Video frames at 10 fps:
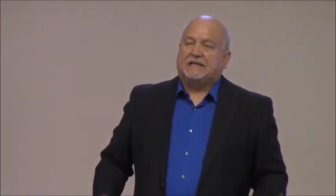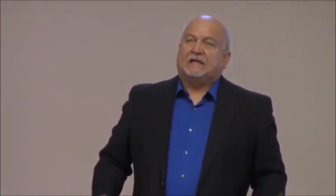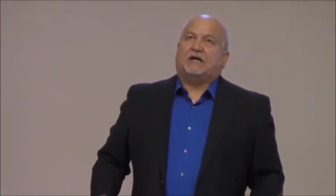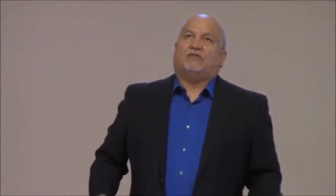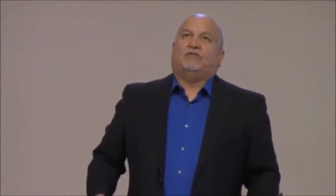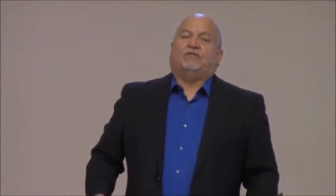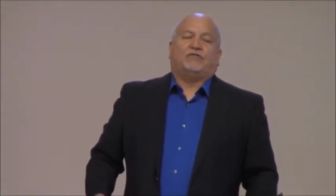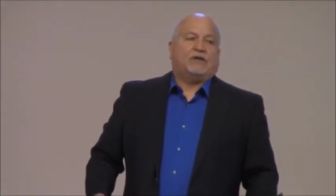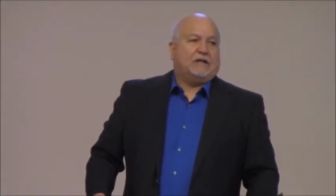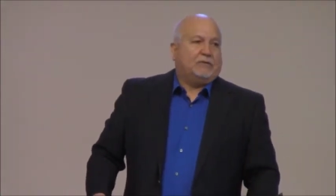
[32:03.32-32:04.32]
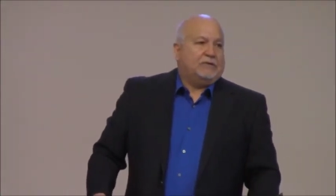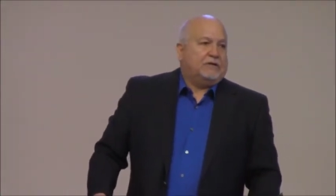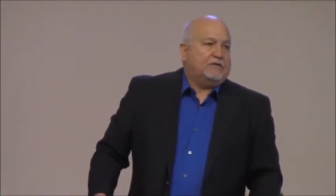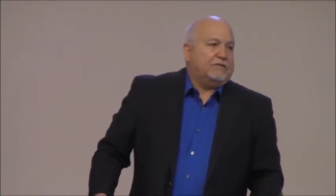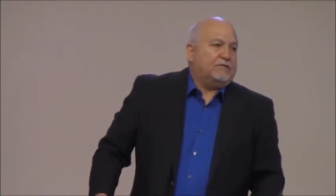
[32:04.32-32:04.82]
A frag-
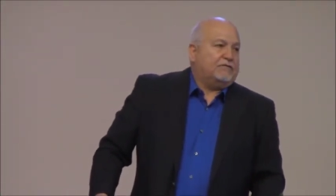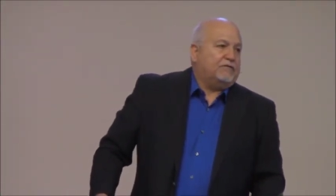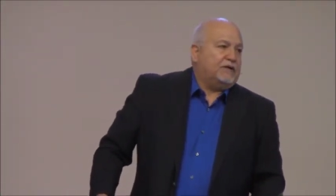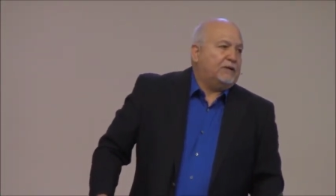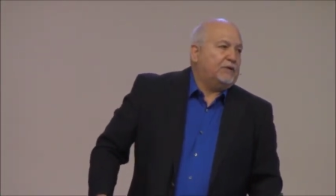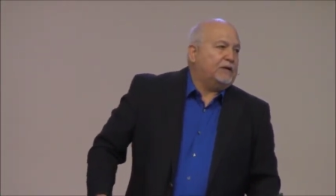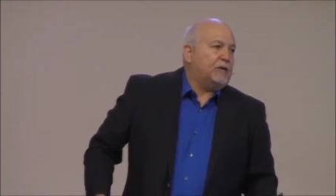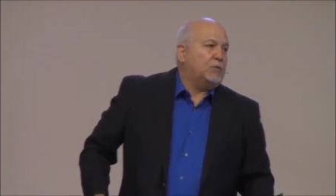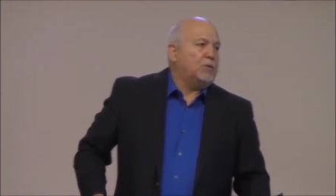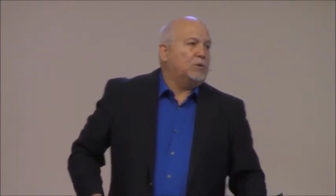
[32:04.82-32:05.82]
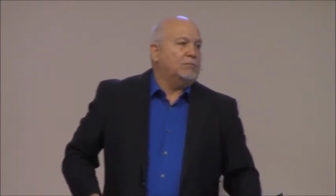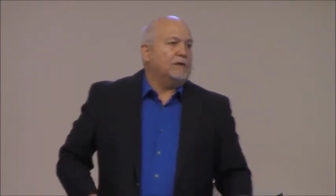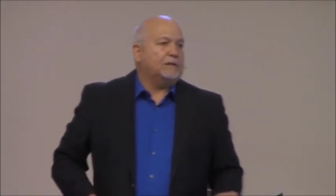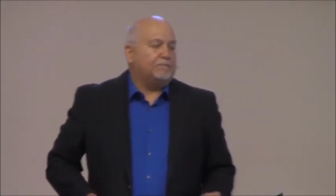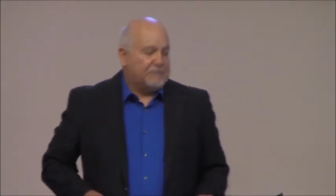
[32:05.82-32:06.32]
uh, fragrant
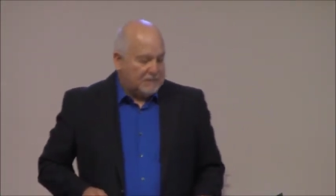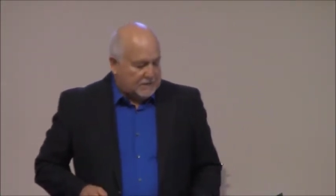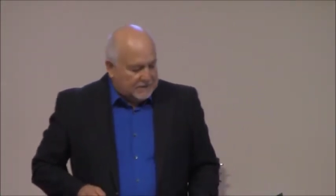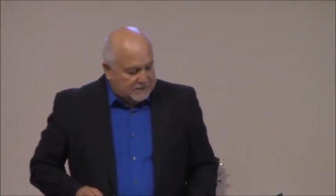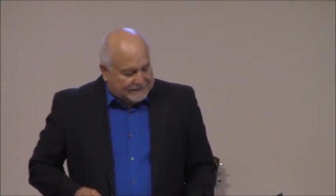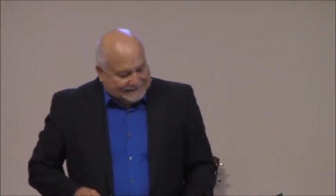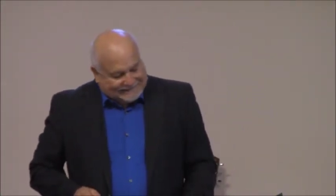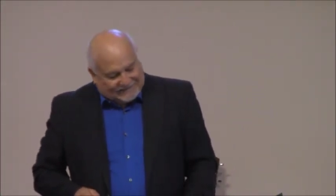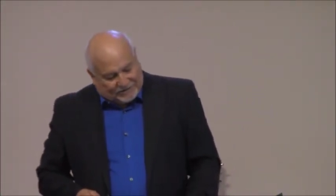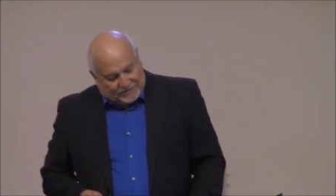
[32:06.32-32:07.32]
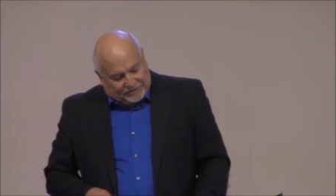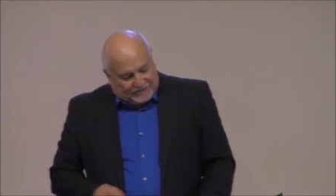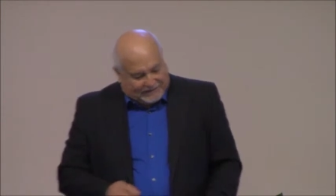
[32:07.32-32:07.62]
aroma. Turn to